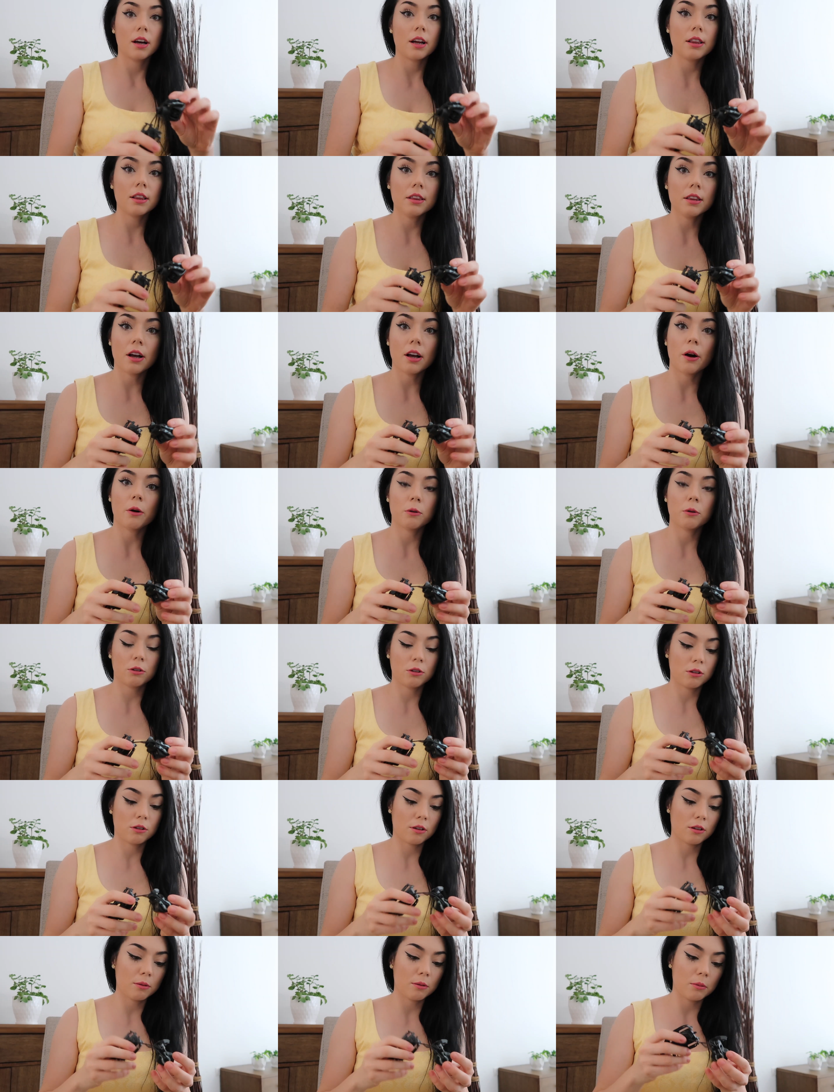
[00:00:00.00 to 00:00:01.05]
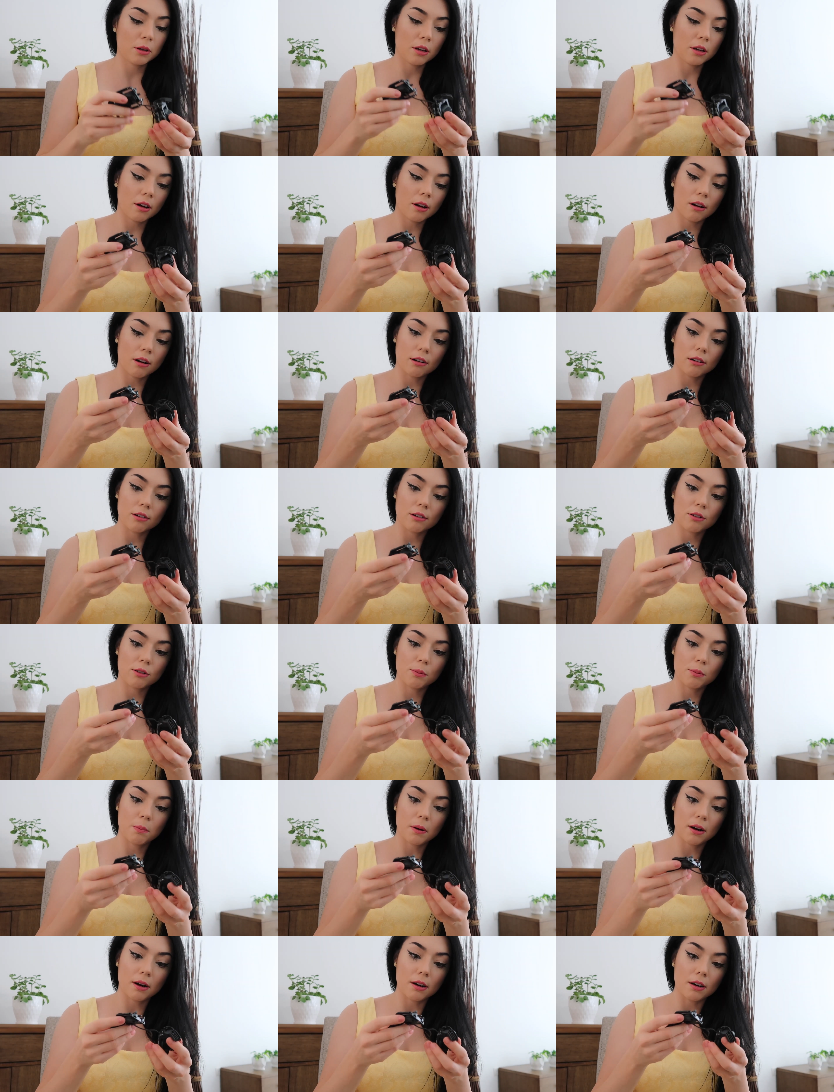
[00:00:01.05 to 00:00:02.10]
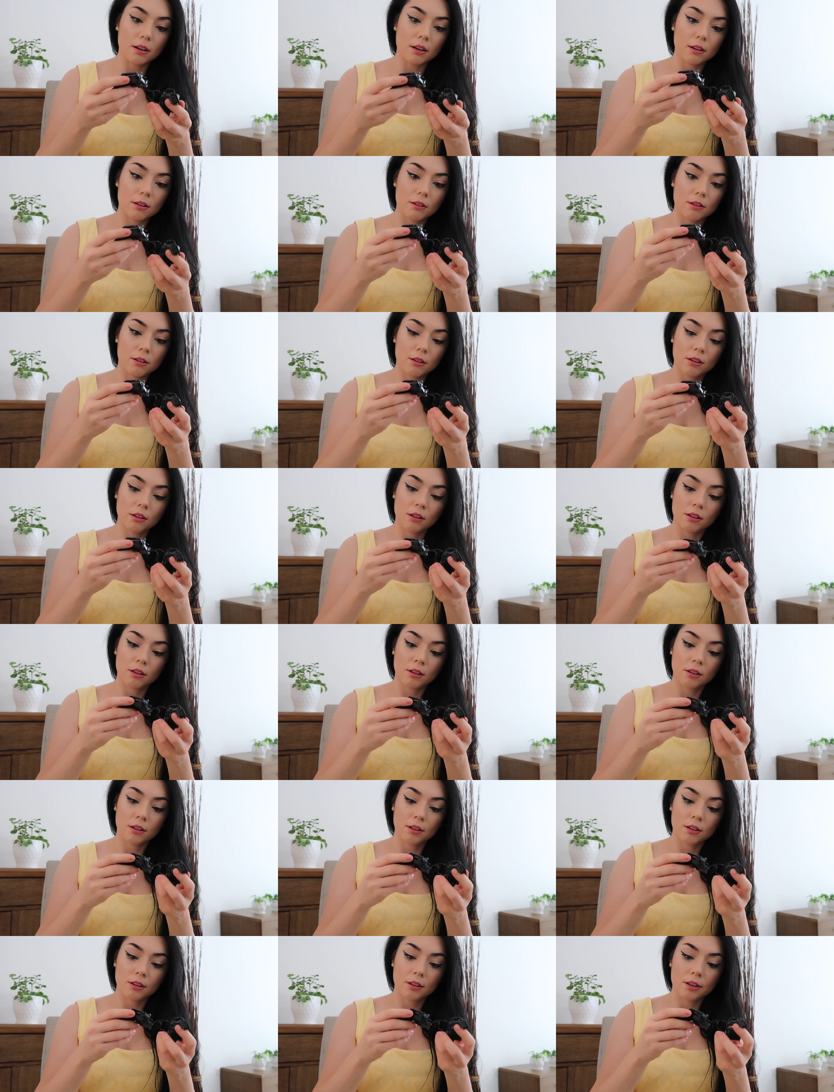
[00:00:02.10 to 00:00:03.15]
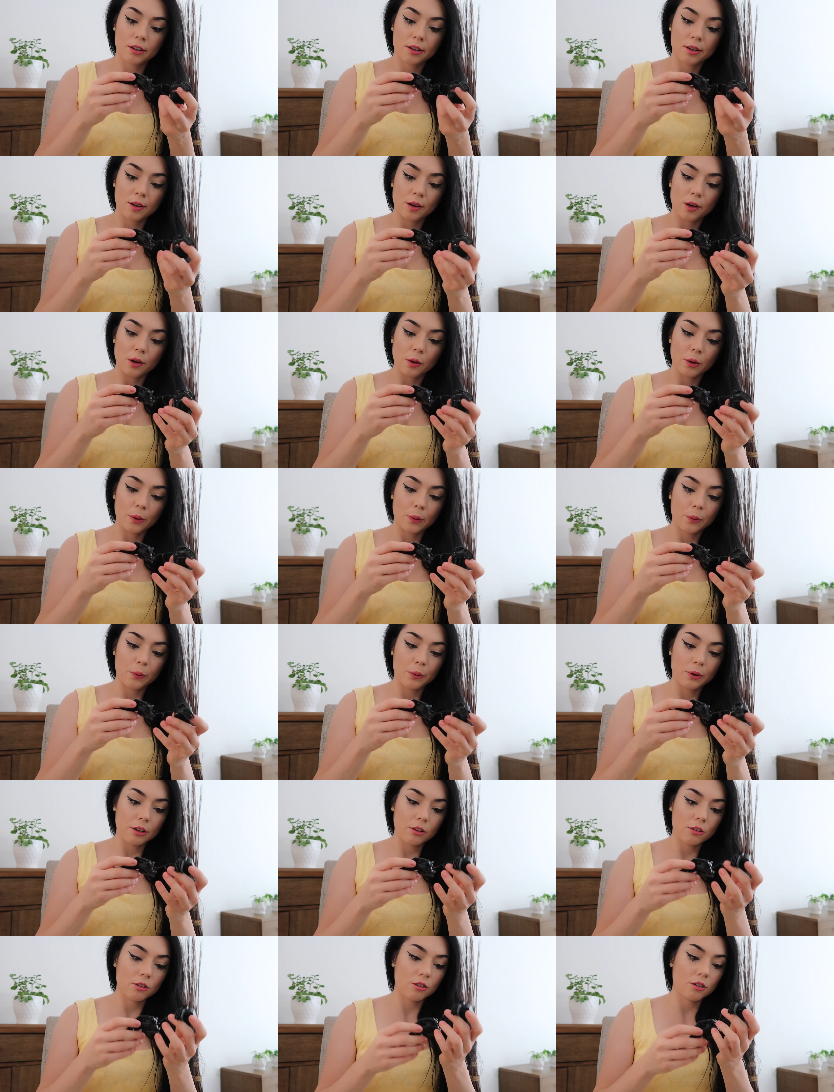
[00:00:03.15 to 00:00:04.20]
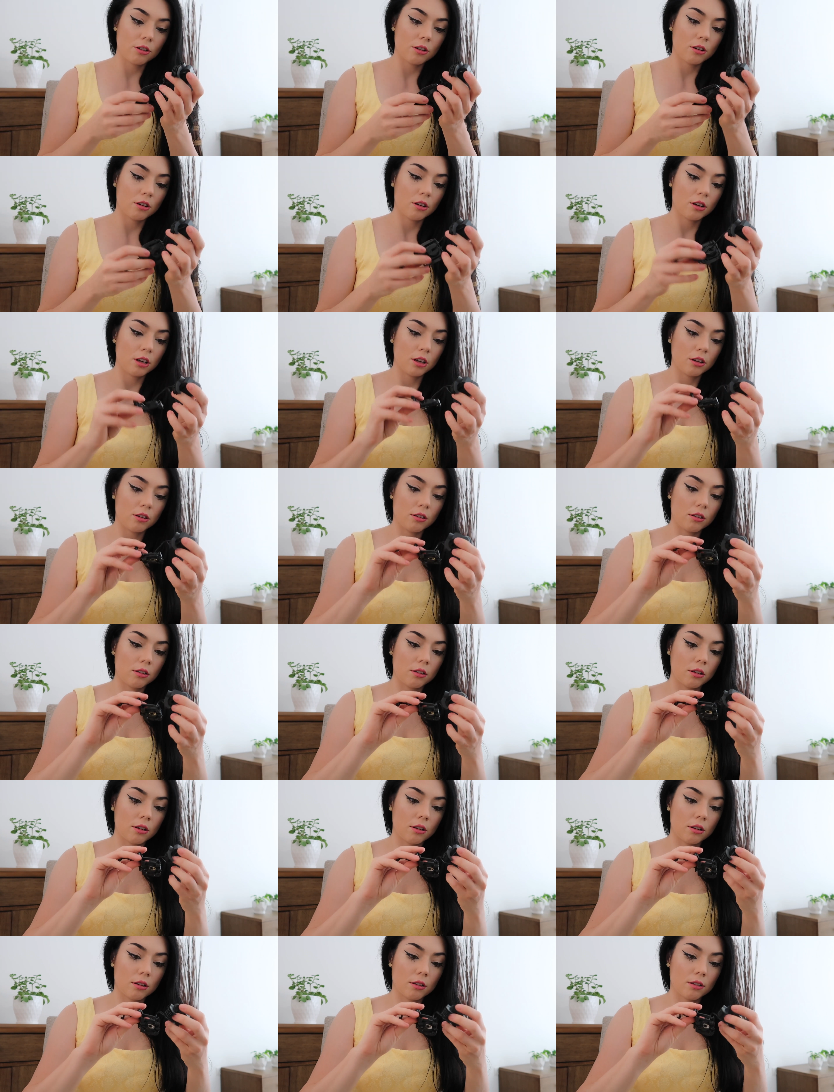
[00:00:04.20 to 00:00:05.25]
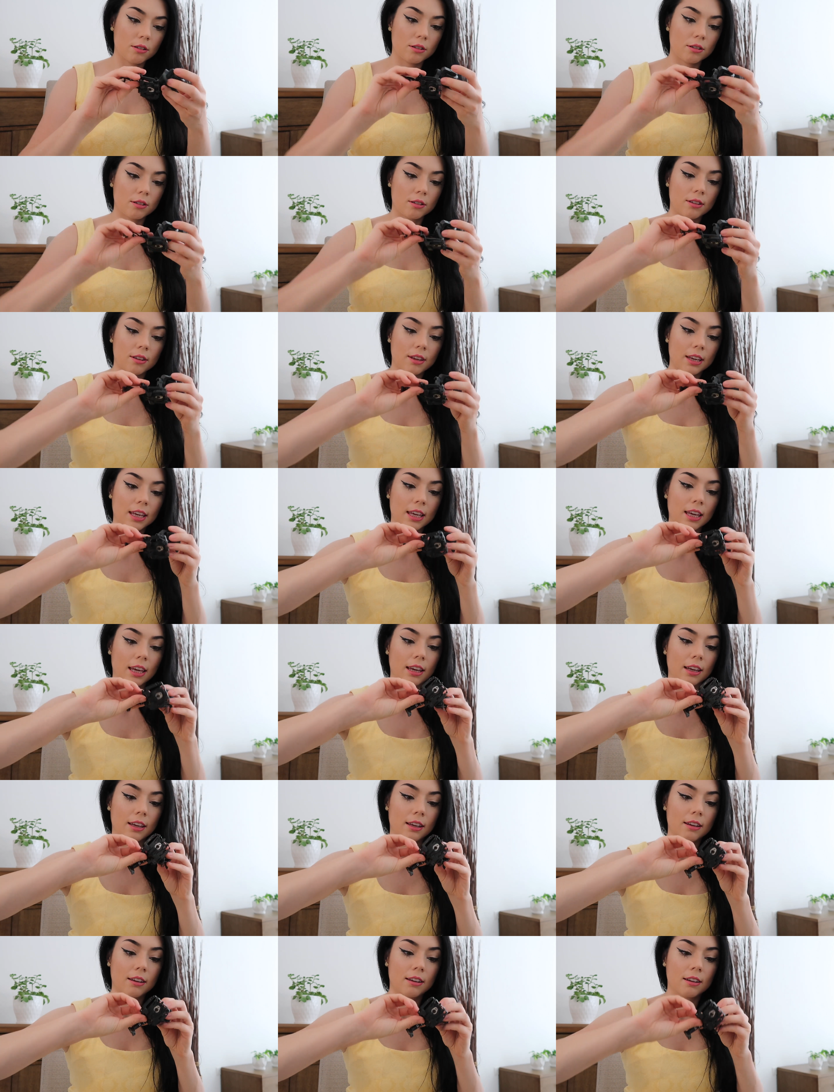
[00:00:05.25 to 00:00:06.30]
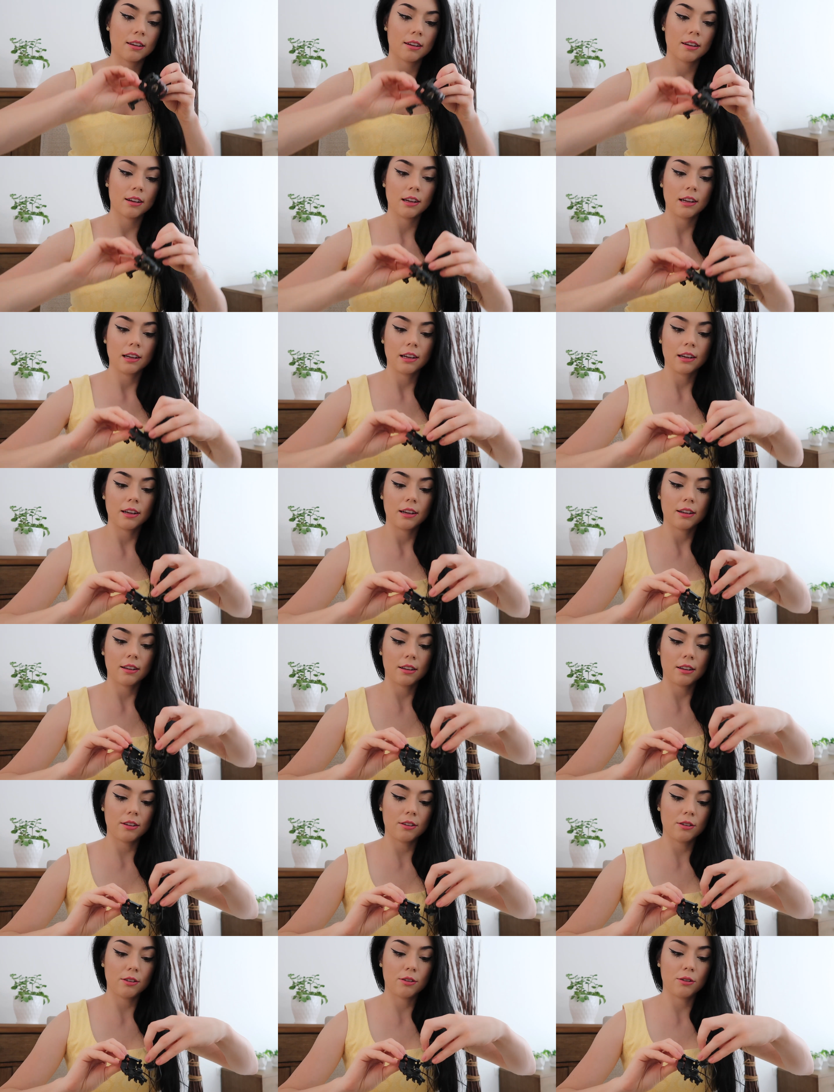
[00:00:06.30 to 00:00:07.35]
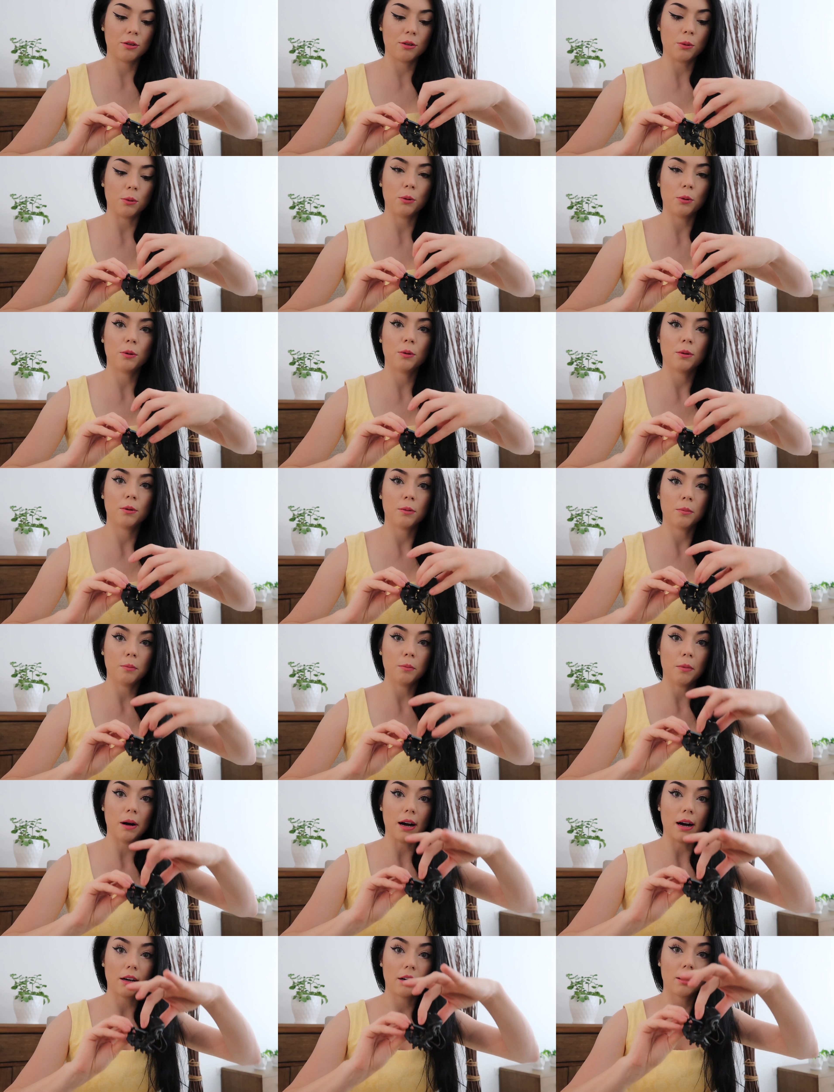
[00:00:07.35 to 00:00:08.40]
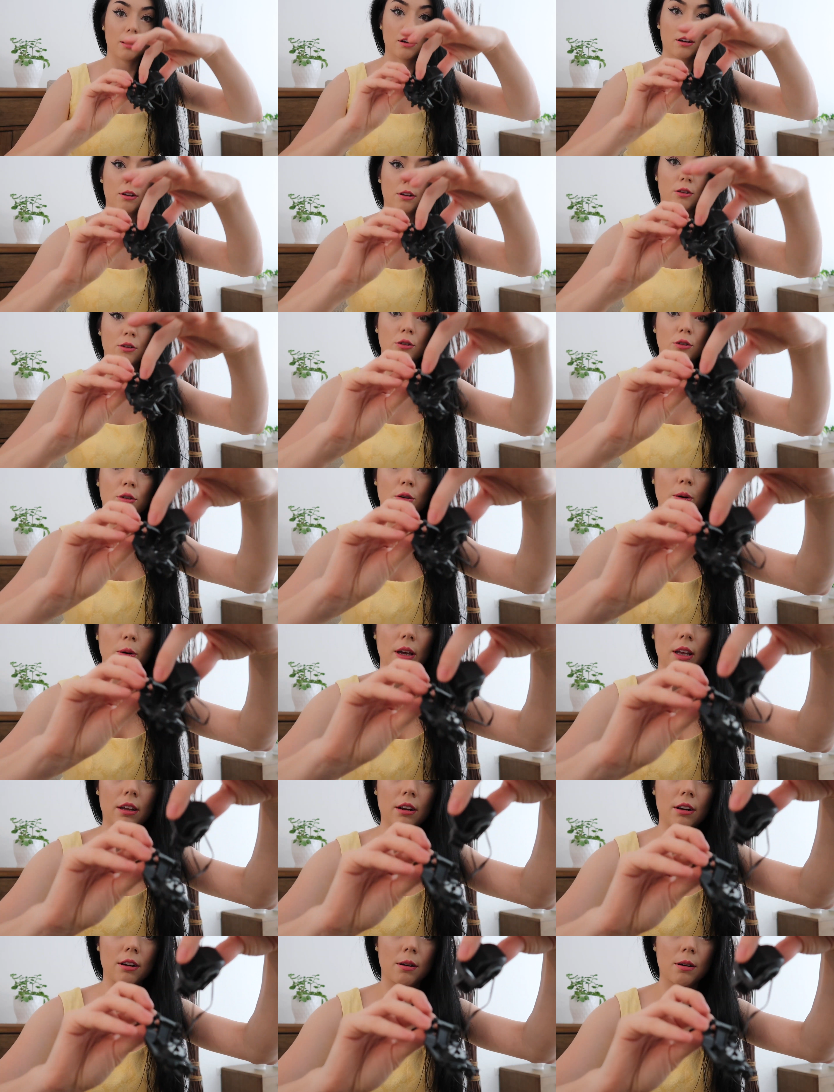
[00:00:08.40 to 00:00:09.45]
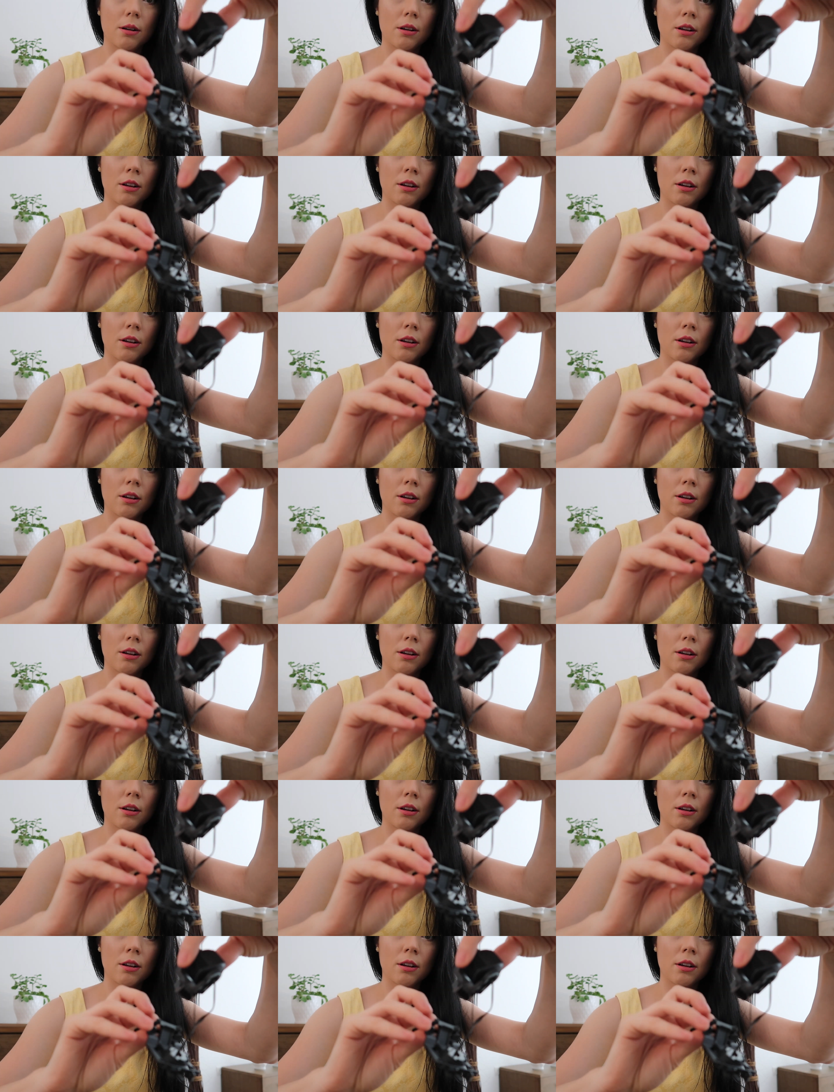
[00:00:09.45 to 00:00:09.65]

And now it's gonna be the hardest part, which is sticking these 2 back together.